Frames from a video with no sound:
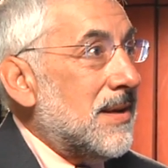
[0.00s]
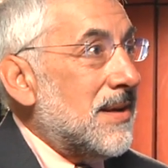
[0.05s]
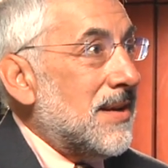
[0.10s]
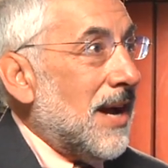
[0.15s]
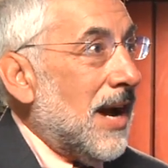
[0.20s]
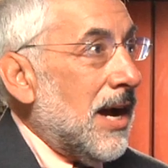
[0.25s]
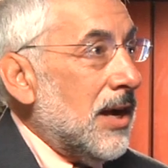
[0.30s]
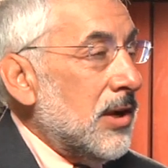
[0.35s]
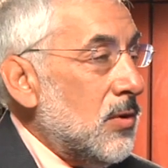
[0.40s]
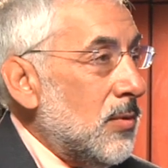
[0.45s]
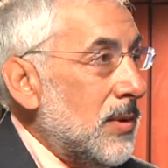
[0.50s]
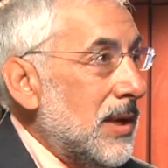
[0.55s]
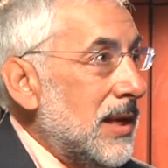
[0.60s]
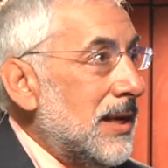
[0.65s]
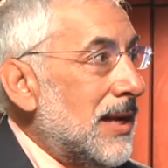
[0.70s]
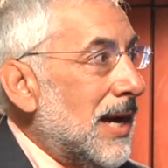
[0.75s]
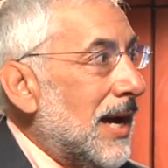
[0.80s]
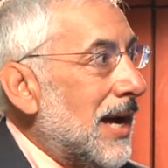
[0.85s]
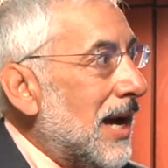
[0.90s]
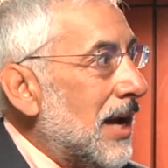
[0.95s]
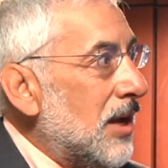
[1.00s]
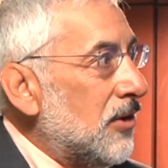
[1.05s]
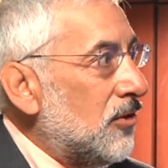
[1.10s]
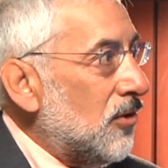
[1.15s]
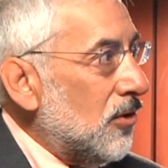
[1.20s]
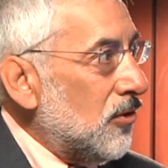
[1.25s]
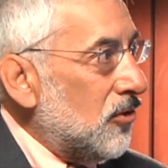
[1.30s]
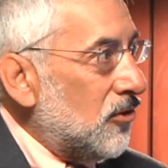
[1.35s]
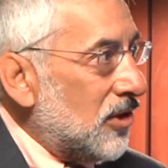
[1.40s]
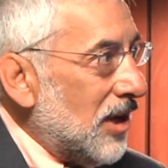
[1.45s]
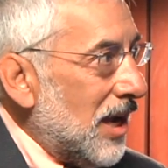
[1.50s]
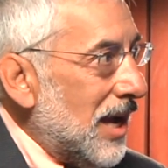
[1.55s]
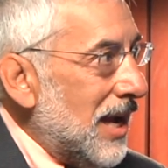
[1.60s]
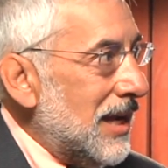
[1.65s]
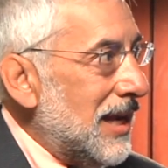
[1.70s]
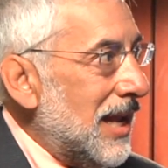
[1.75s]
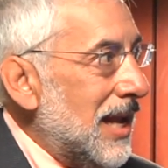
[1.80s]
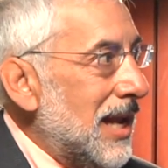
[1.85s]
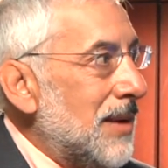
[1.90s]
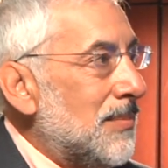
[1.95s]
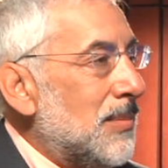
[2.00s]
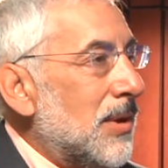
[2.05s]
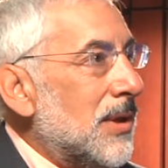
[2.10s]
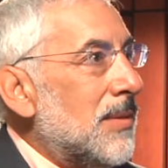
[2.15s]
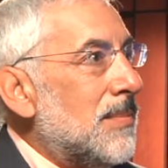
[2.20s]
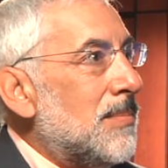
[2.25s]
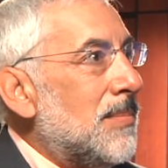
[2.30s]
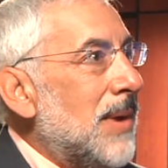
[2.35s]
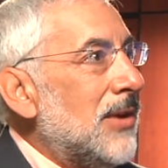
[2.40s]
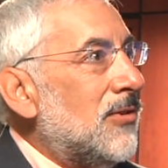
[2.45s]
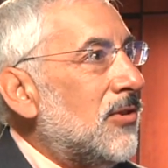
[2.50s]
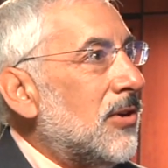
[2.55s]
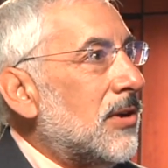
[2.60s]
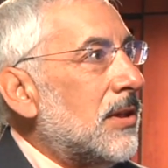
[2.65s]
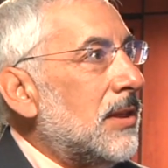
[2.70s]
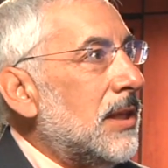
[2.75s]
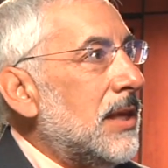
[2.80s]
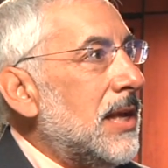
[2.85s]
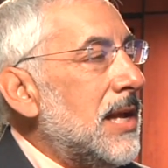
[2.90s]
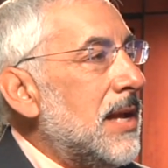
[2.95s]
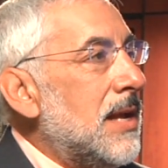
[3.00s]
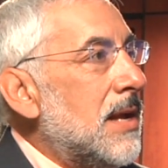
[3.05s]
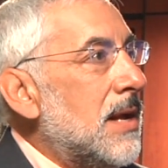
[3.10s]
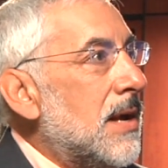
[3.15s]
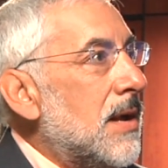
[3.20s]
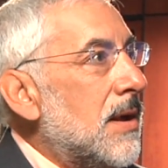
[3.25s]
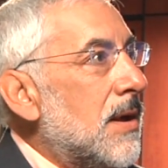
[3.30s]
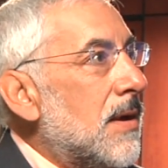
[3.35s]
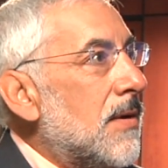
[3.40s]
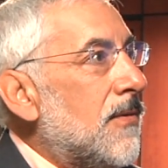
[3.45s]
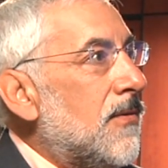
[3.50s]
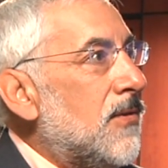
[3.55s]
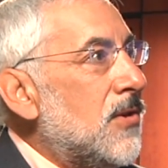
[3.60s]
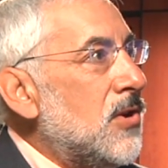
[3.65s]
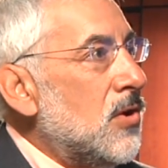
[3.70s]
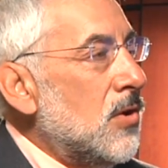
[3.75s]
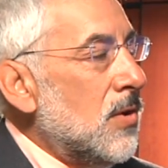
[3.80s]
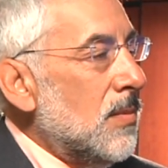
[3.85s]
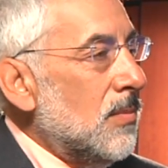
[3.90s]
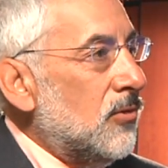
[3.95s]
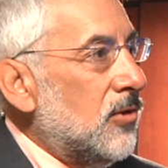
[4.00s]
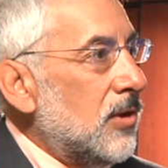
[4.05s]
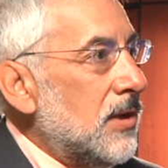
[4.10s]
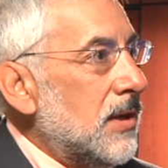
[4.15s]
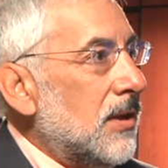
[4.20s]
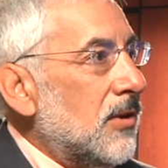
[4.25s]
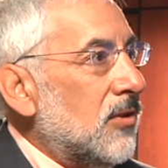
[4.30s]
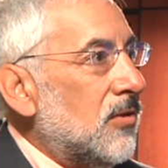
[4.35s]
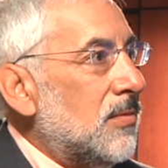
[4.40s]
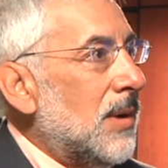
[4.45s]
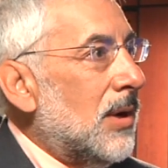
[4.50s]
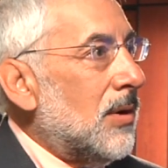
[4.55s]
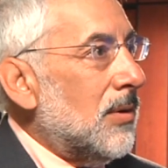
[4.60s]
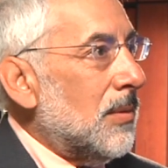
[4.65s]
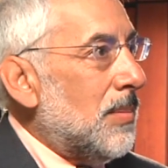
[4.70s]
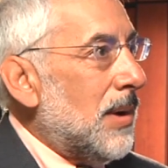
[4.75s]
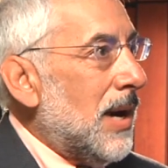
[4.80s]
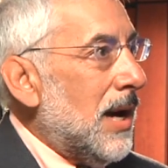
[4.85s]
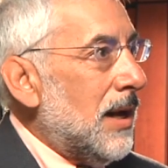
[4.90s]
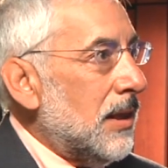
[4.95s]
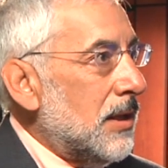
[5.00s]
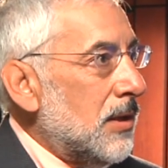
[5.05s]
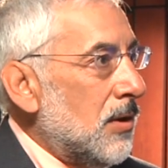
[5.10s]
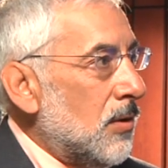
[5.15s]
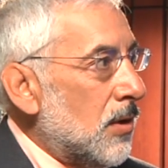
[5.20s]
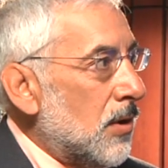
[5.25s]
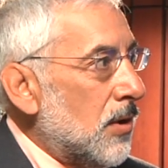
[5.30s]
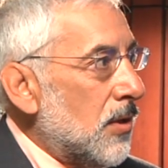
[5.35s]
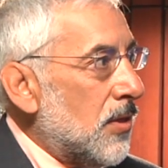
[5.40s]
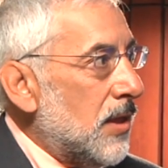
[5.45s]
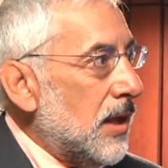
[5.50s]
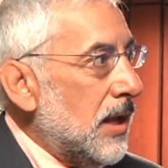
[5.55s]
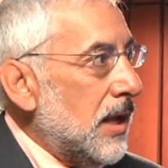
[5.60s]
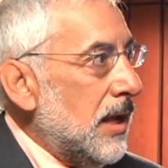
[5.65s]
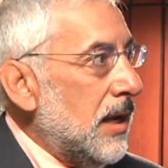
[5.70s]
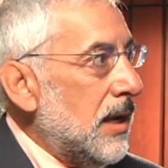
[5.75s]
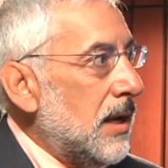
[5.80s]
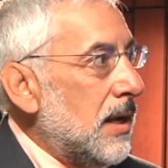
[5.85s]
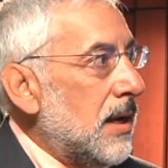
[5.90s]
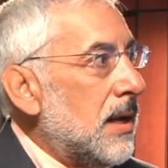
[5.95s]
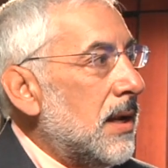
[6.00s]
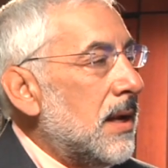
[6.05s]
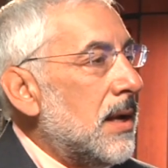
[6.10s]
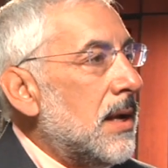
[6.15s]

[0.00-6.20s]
toluene diisocyanate, but basically fumes that you can smell in polyurethane,